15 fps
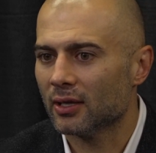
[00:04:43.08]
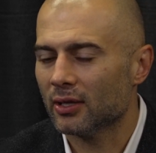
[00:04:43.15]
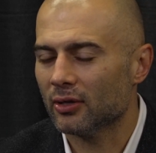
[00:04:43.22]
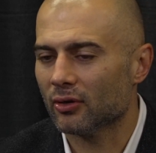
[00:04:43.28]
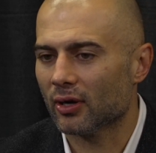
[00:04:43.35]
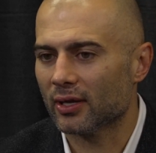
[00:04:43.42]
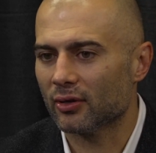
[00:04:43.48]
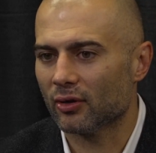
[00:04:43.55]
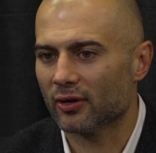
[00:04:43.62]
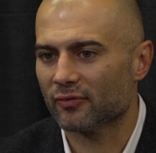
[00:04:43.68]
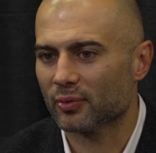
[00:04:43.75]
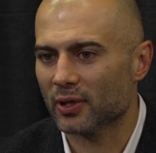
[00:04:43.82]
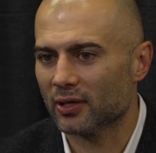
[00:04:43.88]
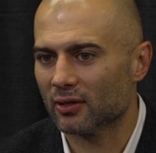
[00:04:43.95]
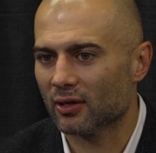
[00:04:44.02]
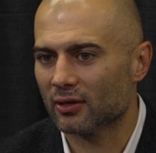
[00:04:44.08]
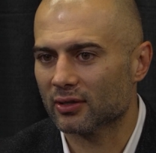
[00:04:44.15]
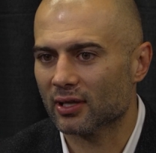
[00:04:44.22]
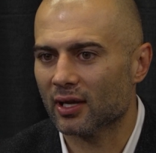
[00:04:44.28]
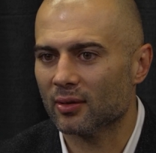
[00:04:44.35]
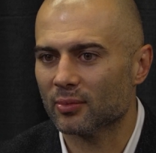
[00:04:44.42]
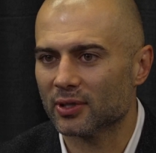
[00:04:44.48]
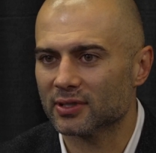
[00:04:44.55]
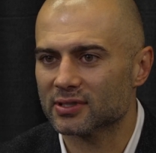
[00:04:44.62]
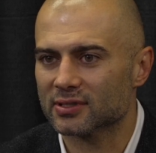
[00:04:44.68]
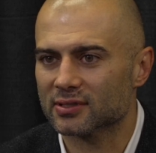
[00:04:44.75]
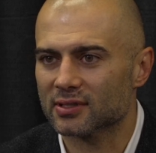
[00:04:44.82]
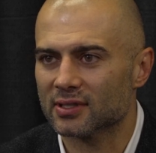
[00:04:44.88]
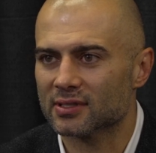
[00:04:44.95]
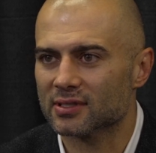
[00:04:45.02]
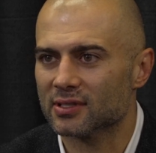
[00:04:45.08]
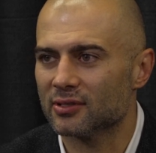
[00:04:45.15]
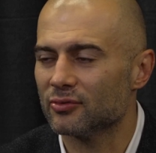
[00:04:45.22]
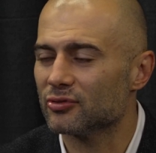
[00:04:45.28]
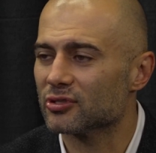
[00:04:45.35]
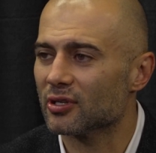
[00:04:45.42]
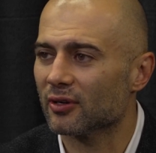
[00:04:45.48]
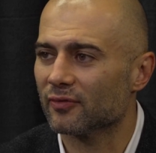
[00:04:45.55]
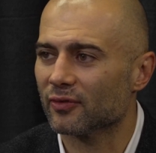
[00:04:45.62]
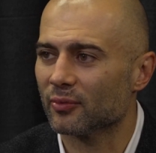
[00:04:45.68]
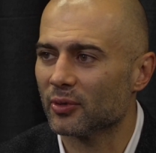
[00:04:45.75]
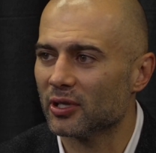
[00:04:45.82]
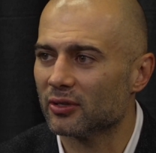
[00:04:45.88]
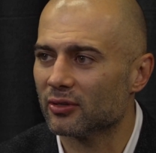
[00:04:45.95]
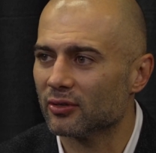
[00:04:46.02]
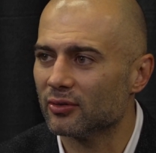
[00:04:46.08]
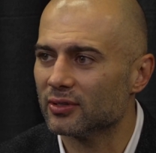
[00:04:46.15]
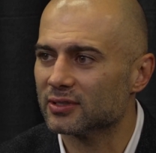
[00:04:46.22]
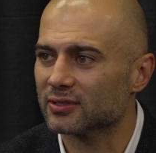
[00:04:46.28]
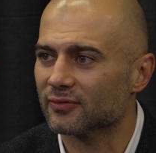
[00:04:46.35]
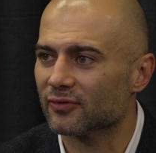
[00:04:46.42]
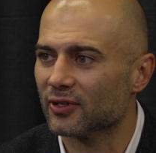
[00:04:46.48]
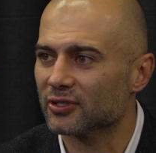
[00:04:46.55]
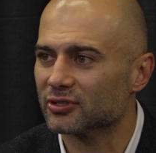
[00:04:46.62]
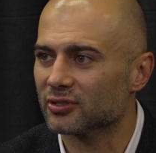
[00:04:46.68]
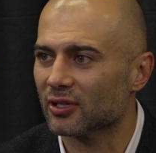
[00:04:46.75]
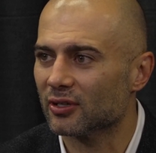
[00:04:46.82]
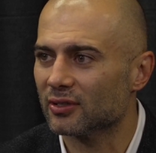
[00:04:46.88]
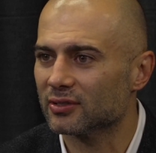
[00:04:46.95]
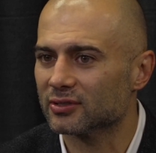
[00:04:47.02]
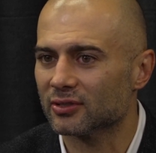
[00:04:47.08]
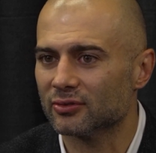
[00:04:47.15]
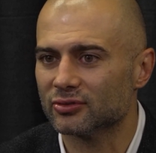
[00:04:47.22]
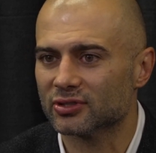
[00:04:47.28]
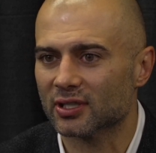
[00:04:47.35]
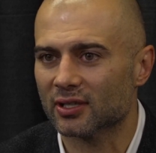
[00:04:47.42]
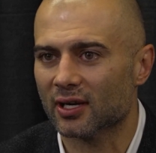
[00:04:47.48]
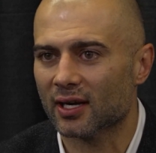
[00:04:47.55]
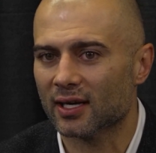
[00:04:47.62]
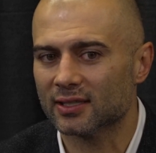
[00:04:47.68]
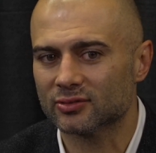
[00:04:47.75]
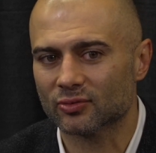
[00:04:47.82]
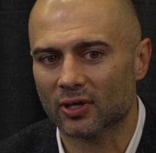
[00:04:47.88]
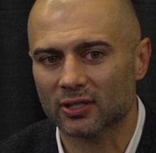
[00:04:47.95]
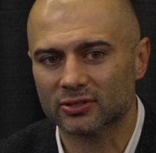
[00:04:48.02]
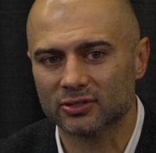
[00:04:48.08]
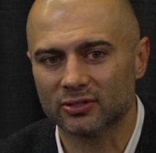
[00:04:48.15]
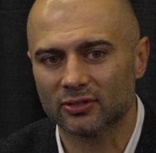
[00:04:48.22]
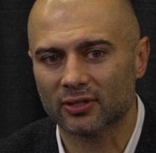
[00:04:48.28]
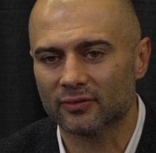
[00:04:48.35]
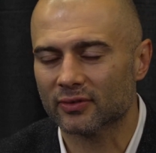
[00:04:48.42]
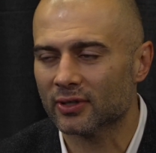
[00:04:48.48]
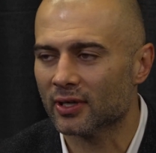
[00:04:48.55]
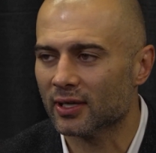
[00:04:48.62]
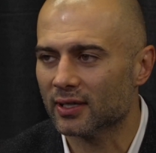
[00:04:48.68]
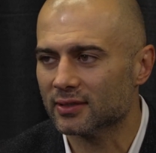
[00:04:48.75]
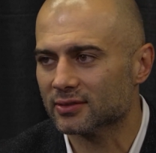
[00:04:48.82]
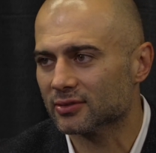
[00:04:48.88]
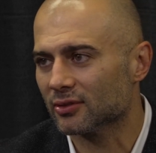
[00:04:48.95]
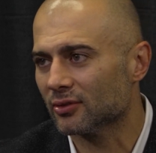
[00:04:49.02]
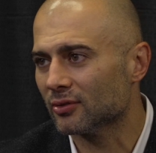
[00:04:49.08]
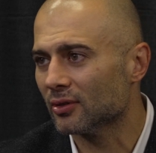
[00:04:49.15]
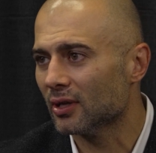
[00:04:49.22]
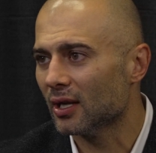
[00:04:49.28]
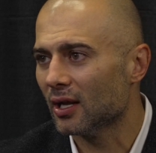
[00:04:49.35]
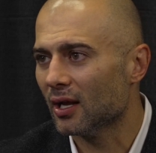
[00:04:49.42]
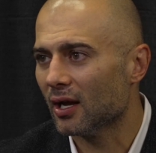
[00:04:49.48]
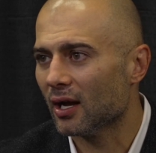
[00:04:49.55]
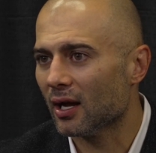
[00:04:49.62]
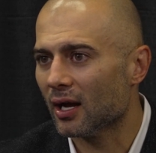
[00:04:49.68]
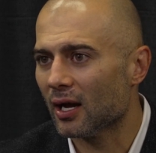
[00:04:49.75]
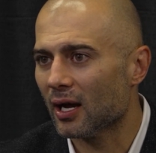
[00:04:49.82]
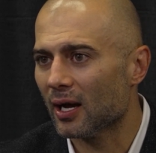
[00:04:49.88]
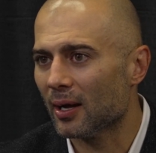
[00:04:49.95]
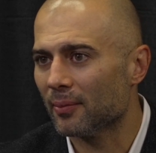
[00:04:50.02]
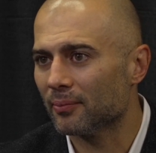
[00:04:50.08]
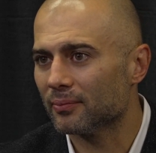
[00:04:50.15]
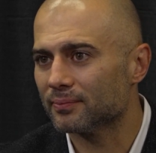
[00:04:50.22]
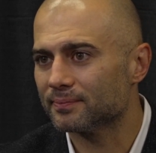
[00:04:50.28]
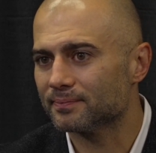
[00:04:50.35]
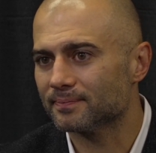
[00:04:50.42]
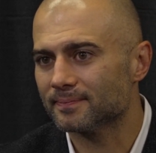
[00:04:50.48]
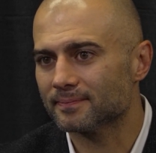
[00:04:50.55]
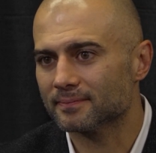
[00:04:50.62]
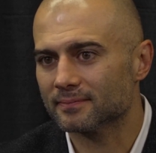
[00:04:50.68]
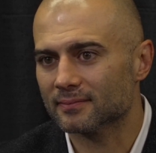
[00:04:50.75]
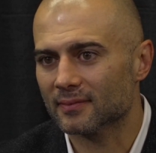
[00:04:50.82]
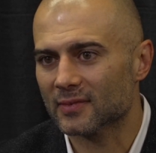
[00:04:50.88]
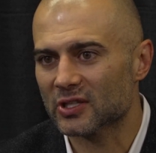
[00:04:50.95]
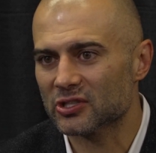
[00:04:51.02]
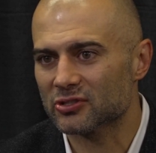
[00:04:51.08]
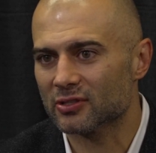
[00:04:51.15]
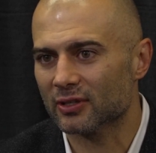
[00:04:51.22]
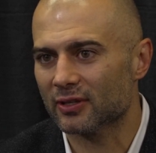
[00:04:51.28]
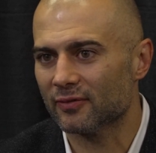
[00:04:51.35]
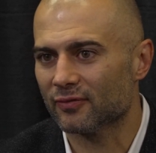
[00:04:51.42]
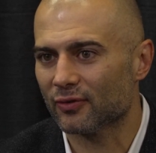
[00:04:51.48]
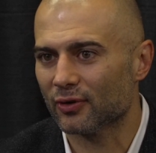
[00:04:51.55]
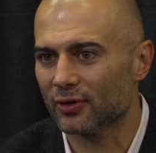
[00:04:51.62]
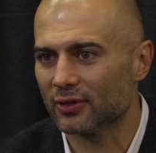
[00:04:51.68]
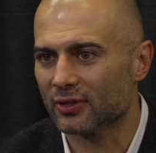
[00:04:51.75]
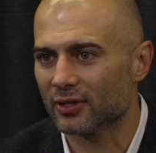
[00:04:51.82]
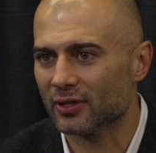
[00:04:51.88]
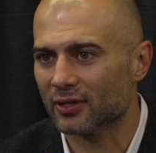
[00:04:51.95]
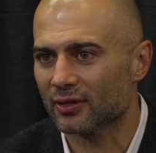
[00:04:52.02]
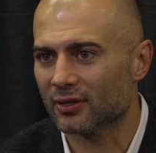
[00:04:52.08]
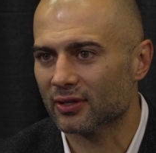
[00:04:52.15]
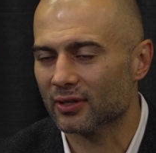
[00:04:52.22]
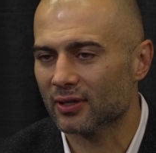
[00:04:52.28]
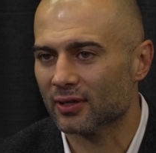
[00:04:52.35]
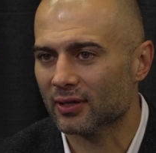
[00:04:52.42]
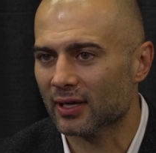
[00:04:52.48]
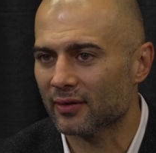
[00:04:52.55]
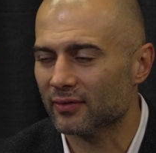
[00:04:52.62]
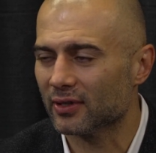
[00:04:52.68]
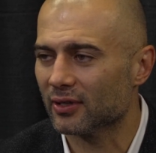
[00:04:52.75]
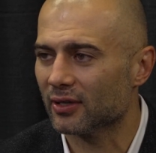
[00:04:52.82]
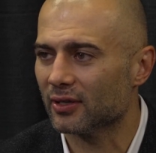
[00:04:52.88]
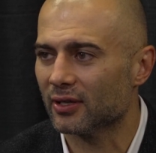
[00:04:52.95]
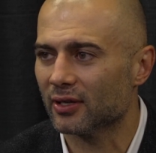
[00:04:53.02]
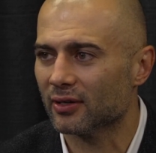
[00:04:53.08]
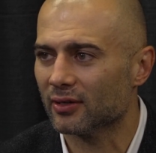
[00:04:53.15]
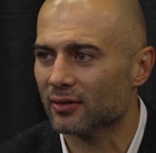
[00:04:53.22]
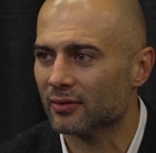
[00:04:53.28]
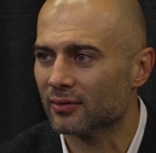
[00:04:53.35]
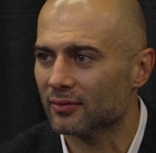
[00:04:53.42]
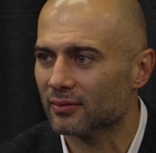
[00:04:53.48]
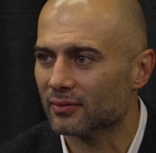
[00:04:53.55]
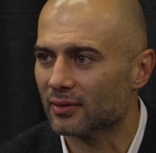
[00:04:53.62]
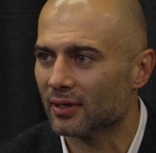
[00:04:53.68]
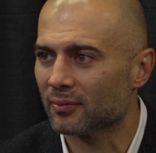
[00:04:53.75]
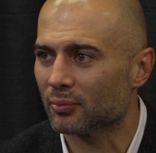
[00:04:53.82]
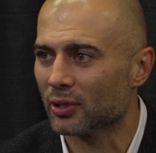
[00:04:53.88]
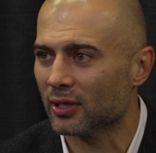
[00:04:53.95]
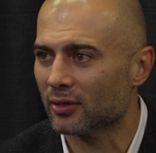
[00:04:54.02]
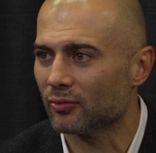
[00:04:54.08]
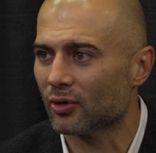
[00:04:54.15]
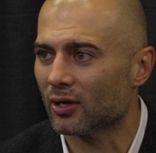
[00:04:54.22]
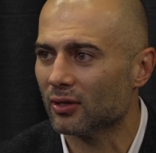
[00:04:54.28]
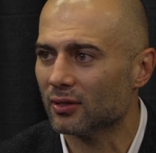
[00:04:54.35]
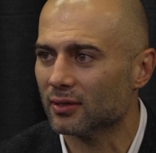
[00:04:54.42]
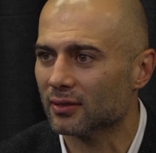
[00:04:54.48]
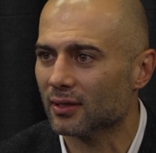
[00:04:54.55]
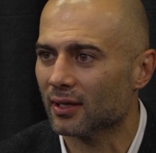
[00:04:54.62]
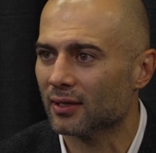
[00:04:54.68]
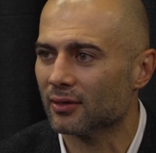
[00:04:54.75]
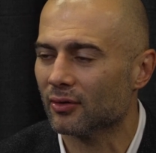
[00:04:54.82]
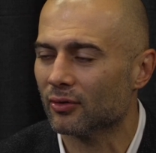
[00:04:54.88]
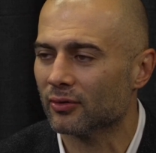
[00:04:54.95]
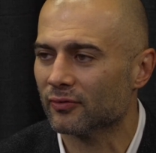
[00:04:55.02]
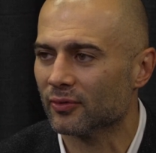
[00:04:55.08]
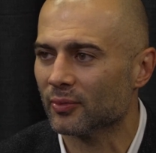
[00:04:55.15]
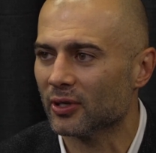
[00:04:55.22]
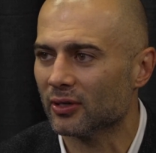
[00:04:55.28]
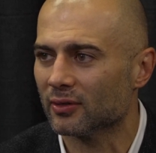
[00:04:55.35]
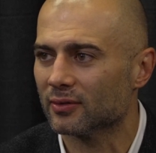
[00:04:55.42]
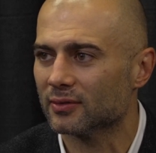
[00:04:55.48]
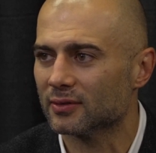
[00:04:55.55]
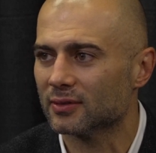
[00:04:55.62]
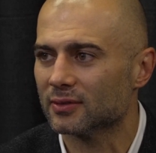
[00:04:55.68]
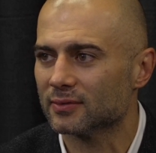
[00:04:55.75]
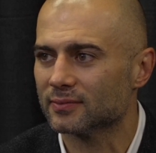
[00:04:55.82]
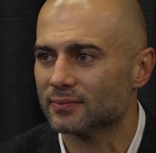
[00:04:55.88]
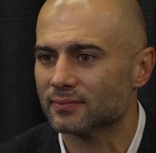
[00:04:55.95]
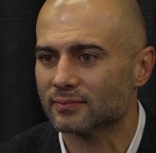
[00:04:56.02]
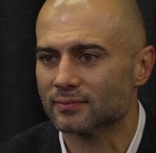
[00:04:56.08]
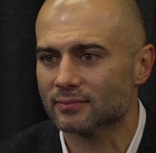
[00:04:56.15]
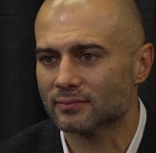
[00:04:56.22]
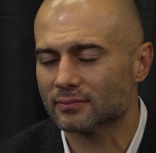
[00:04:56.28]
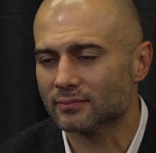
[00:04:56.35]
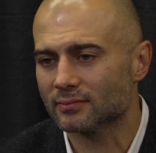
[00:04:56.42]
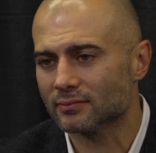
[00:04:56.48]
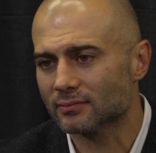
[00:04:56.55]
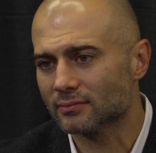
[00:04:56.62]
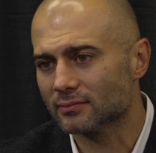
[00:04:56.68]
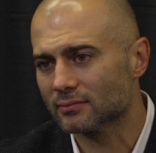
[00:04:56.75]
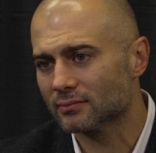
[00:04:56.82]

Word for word: you know, I know I've played a long time, but it's it's a new start for me too. It's a fresh start. It's a new set of eyes watching you every night. So, um, just looking forward to, to having a good year and, and playing well and, and going from there. You really get a